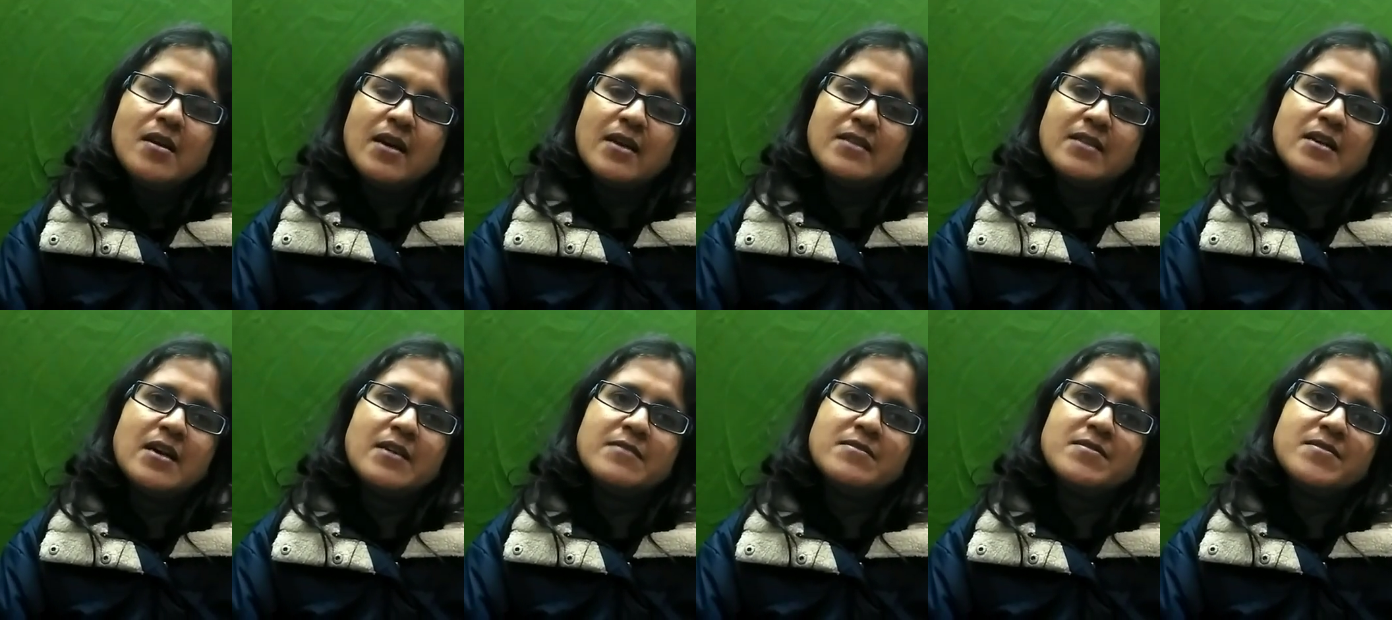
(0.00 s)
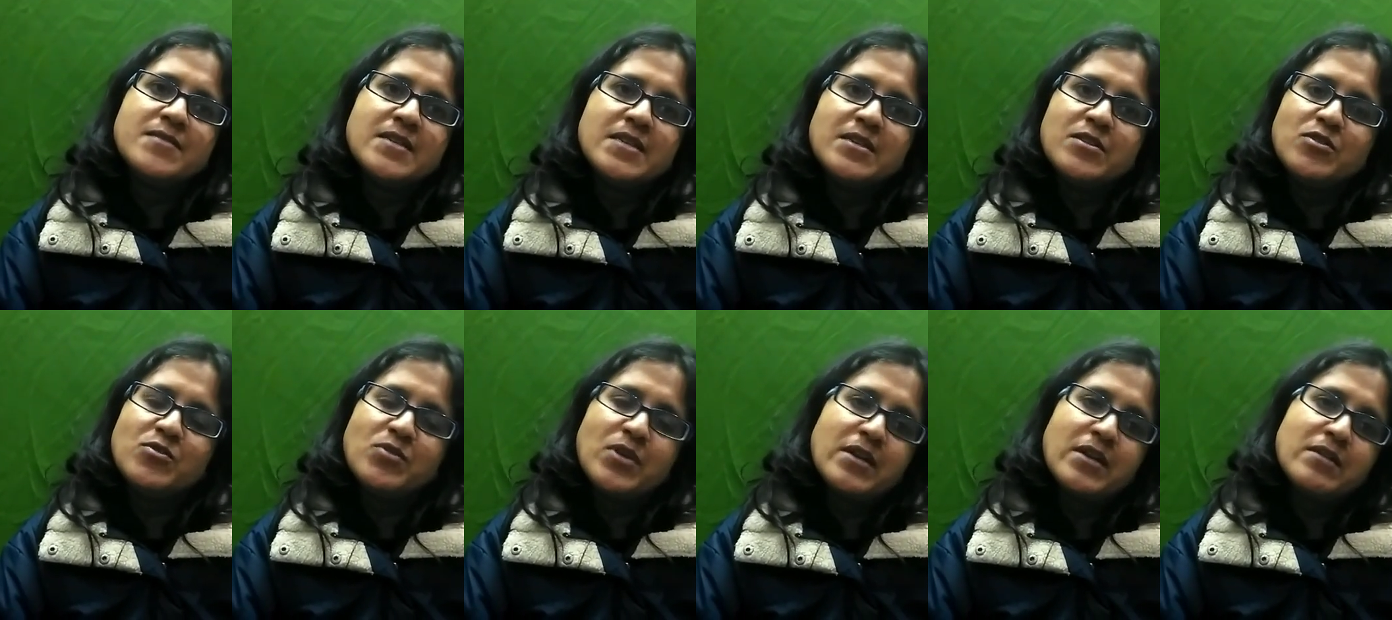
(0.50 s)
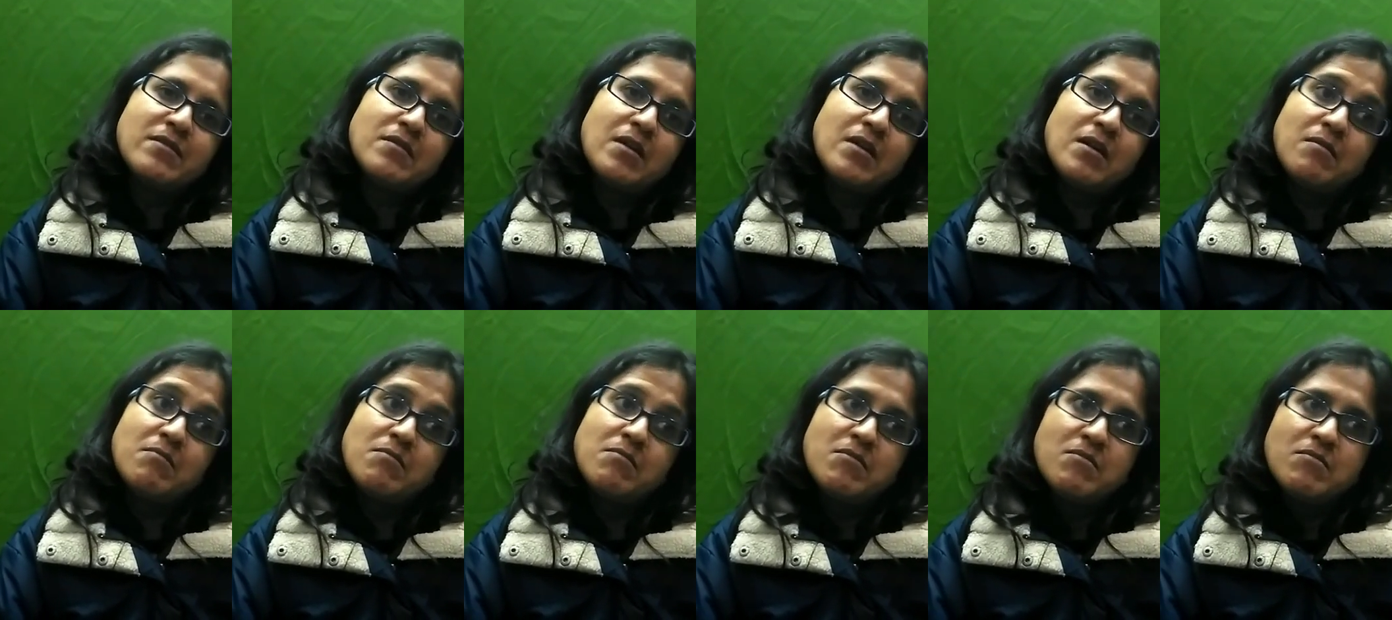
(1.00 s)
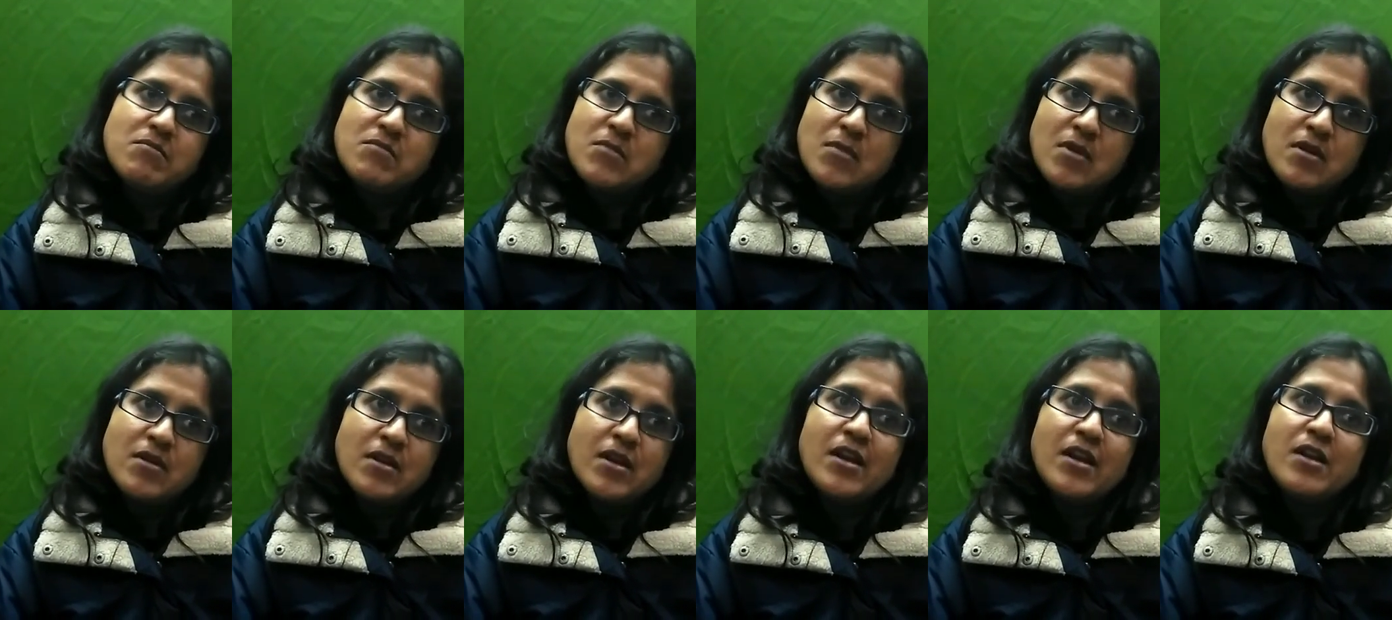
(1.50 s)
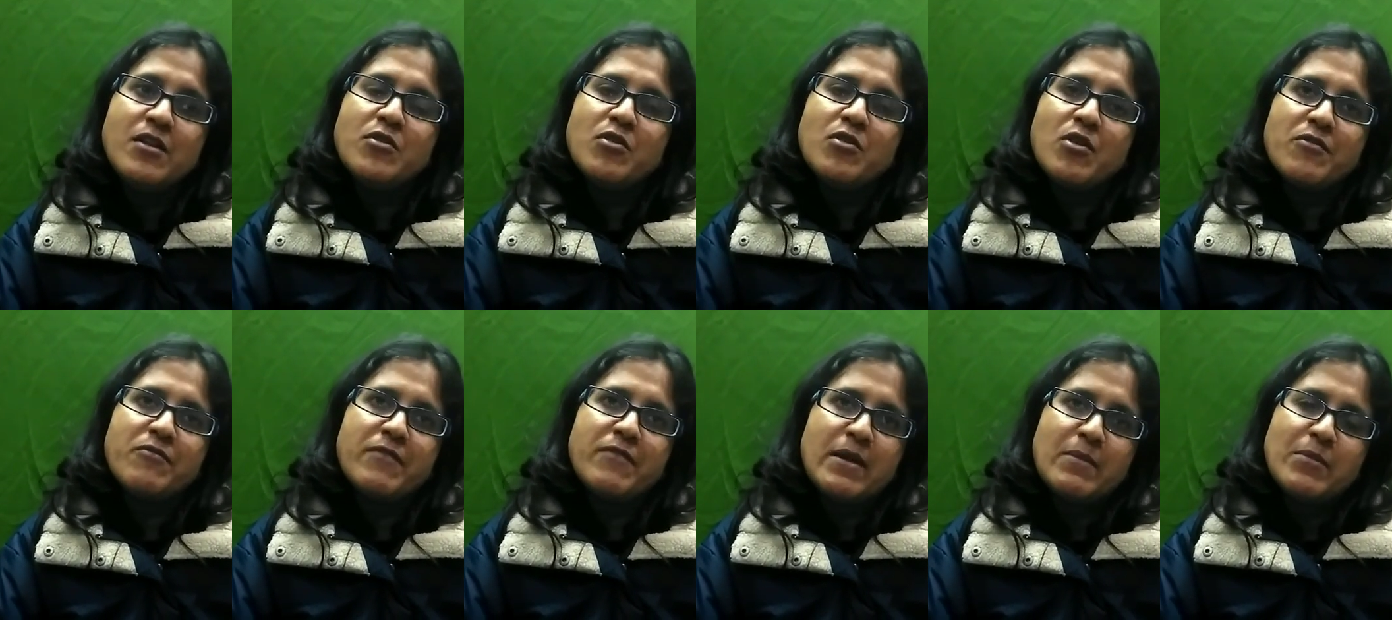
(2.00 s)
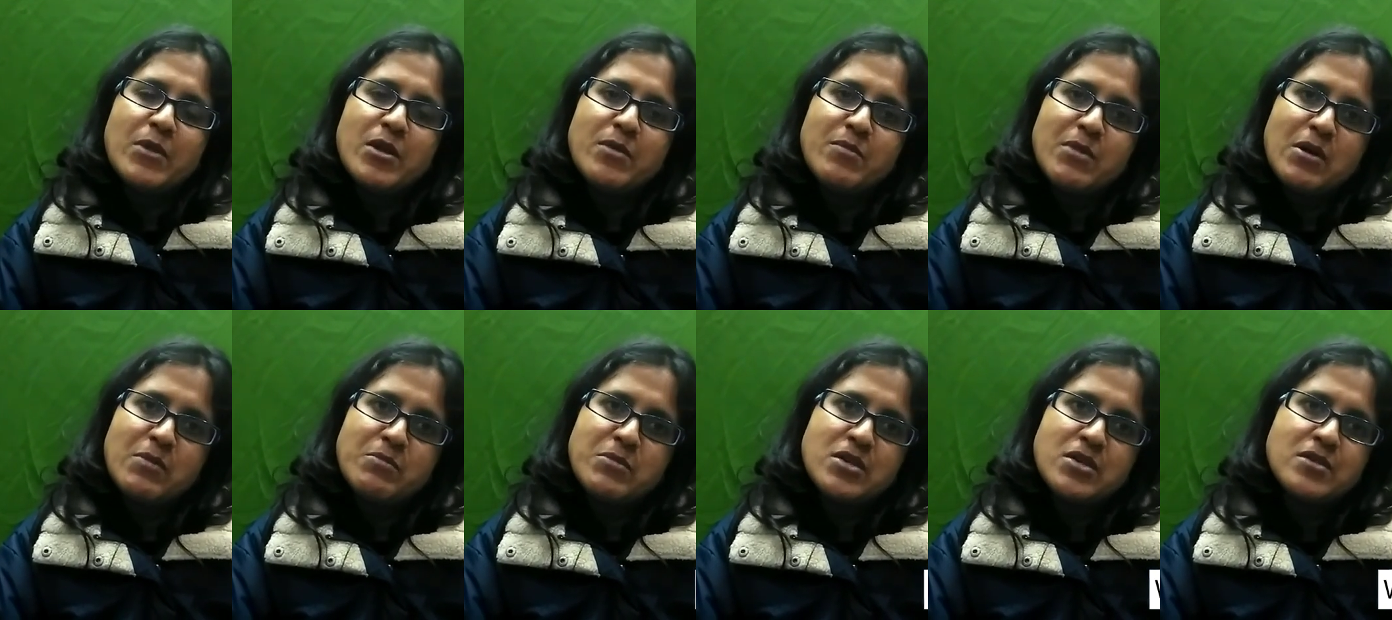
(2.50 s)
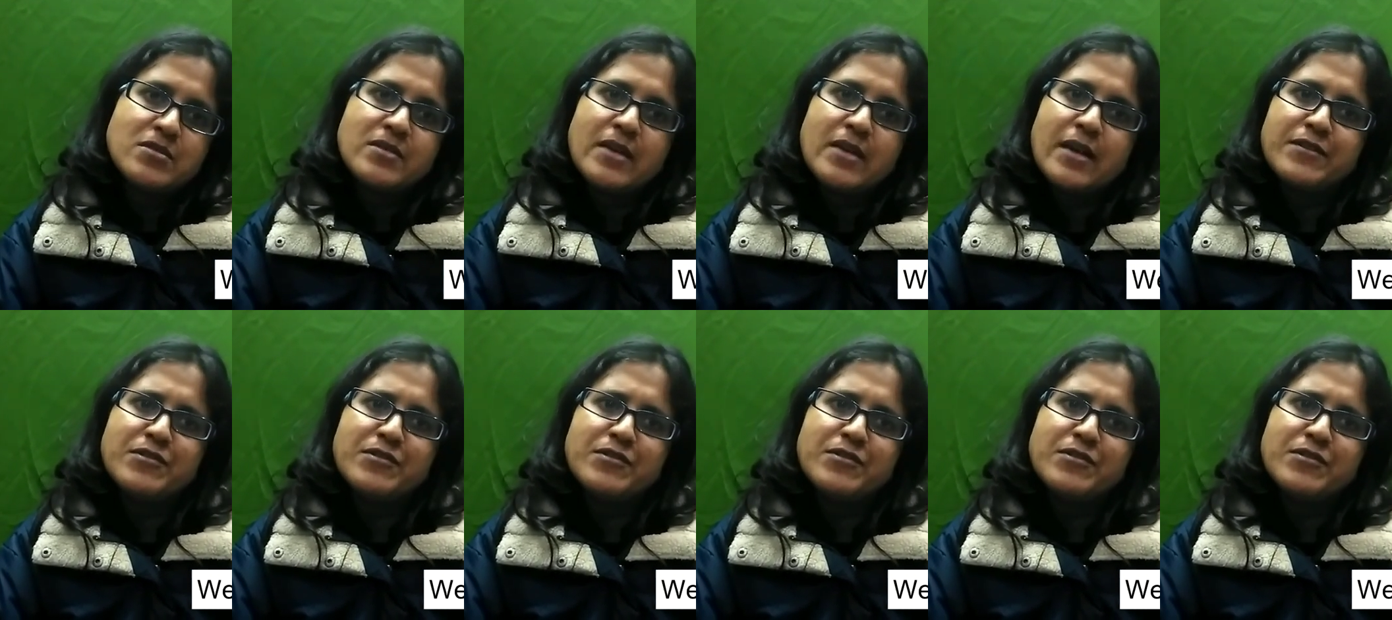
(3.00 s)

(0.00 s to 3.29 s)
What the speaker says: And the other thing, you can heal your family members.